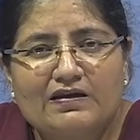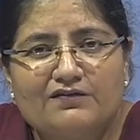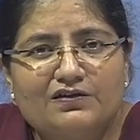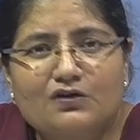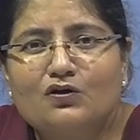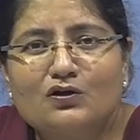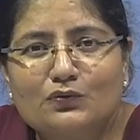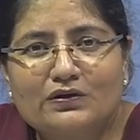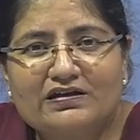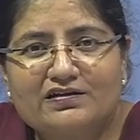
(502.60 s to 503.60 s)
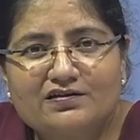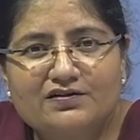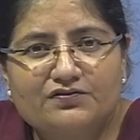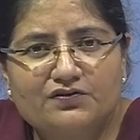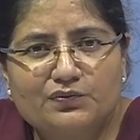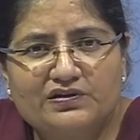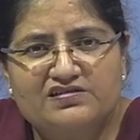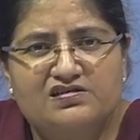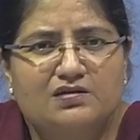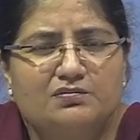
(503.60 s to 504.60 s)
we are all doing it in different ways.
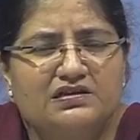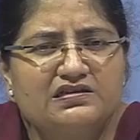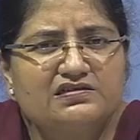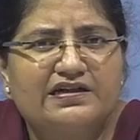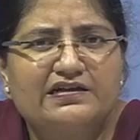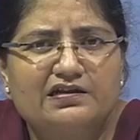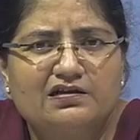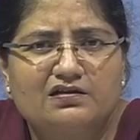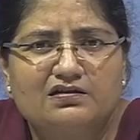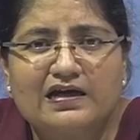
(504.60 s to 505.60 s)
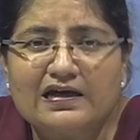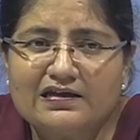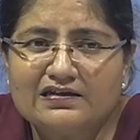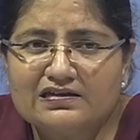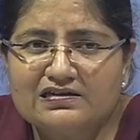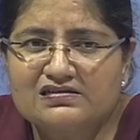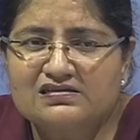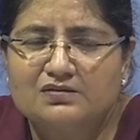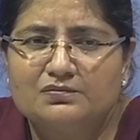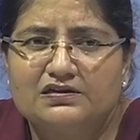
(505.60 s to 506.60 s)
Somebody is writing diaries,
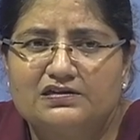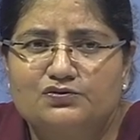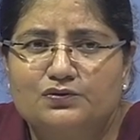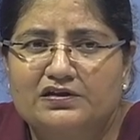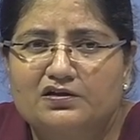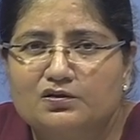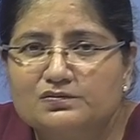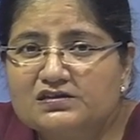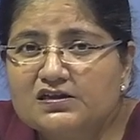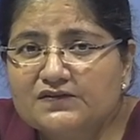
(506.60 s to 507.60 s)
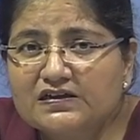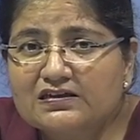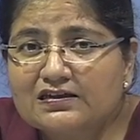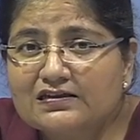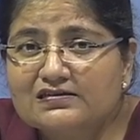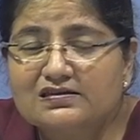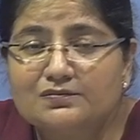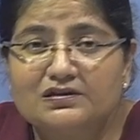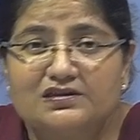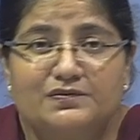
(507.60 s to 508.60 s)
somebody is going and observing things,
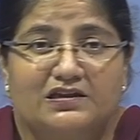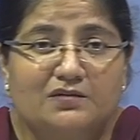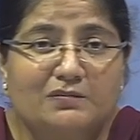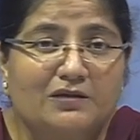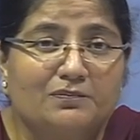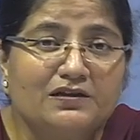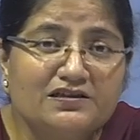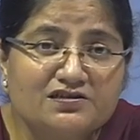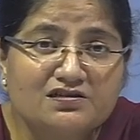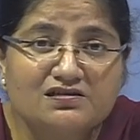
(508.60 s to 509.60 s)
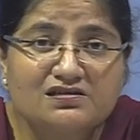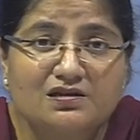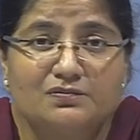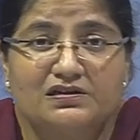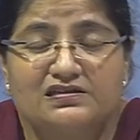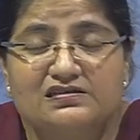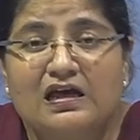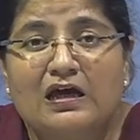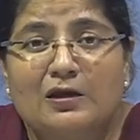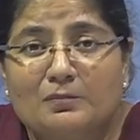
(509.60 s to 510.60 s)
somebody is bringing back pictures, somebody is
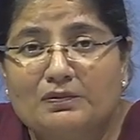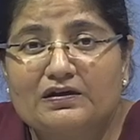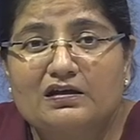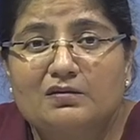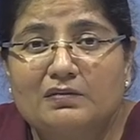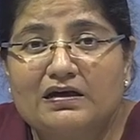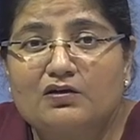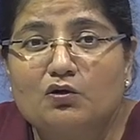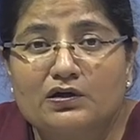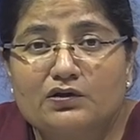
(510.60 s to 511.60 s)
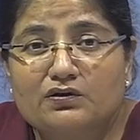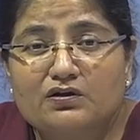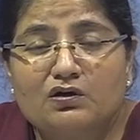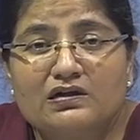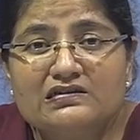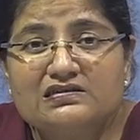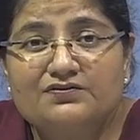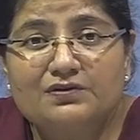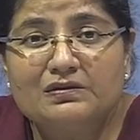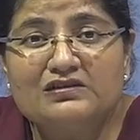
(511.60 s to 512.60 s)
bringing back audio recordings. And
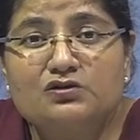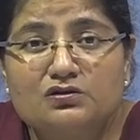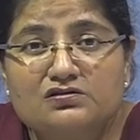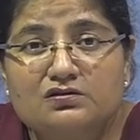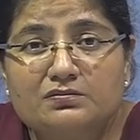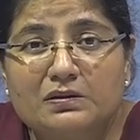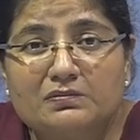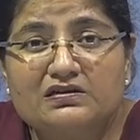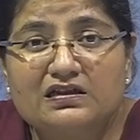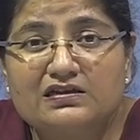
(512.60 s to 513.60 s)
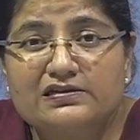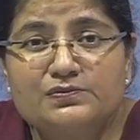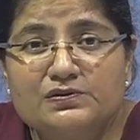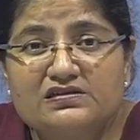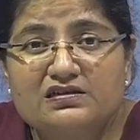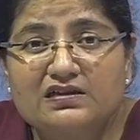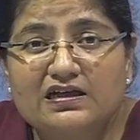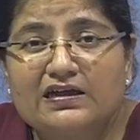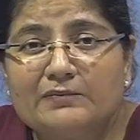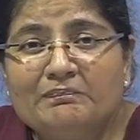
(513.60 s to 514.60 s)
we must also remember that this was the
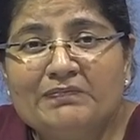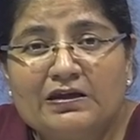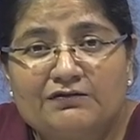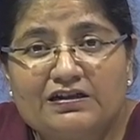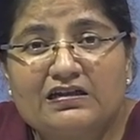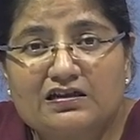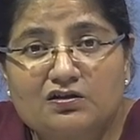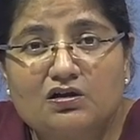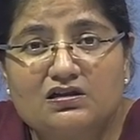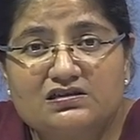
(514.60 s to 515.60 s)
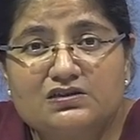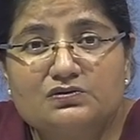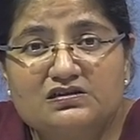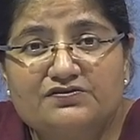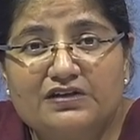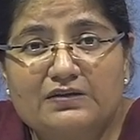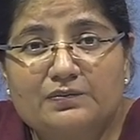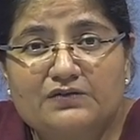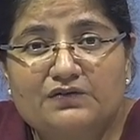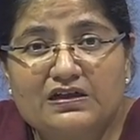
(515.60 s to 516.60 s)
time when technology was
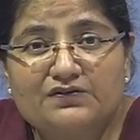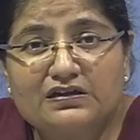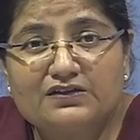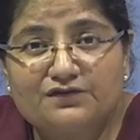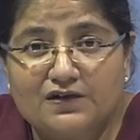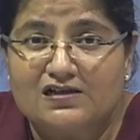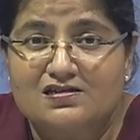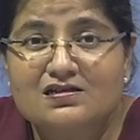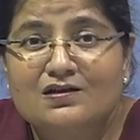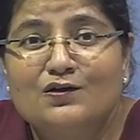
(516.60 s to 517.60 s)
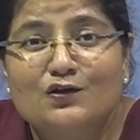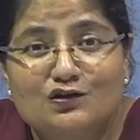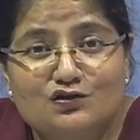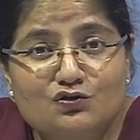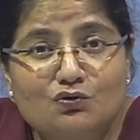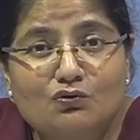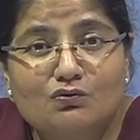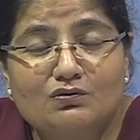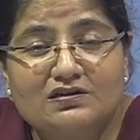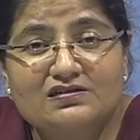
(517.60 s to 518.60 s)
developing very, very fast.
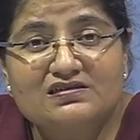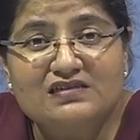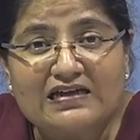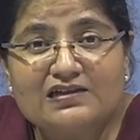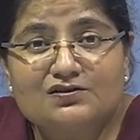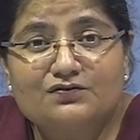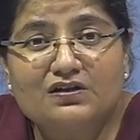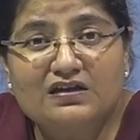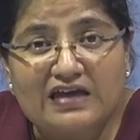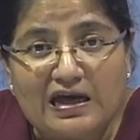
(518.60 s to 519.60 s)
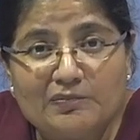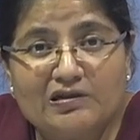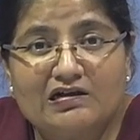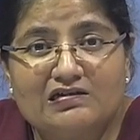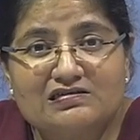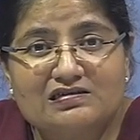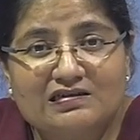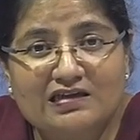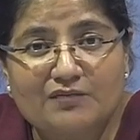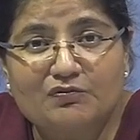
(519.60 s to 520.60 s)
So the size of the cameras
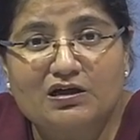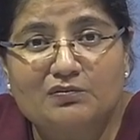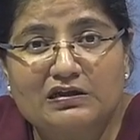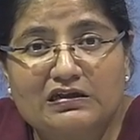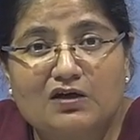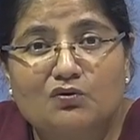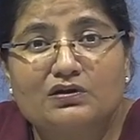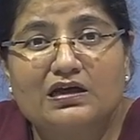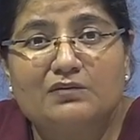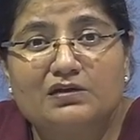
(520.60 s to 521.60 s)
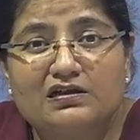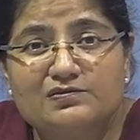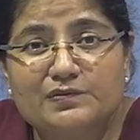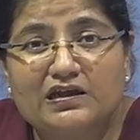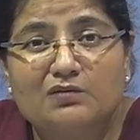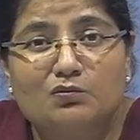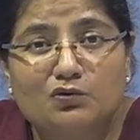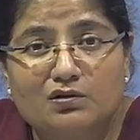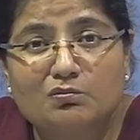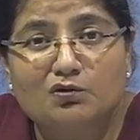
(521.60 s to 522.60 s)
kept coming down, cameras became
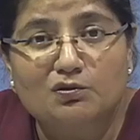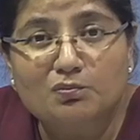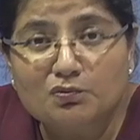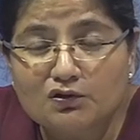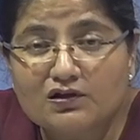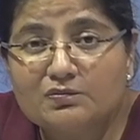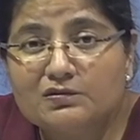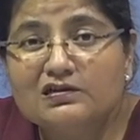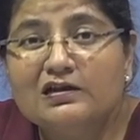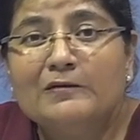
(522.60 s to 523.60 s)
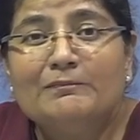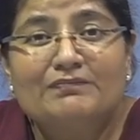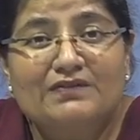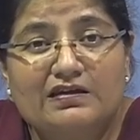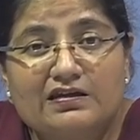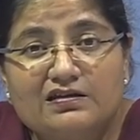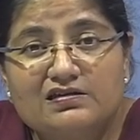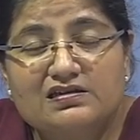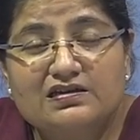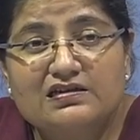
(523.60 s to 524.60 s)
more and more portable, the
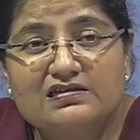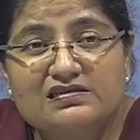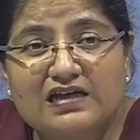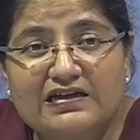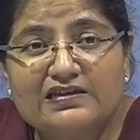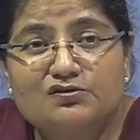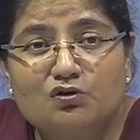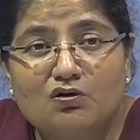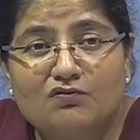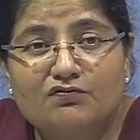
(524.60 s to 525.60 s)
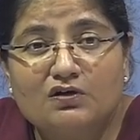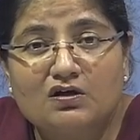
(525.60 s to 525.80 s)
size of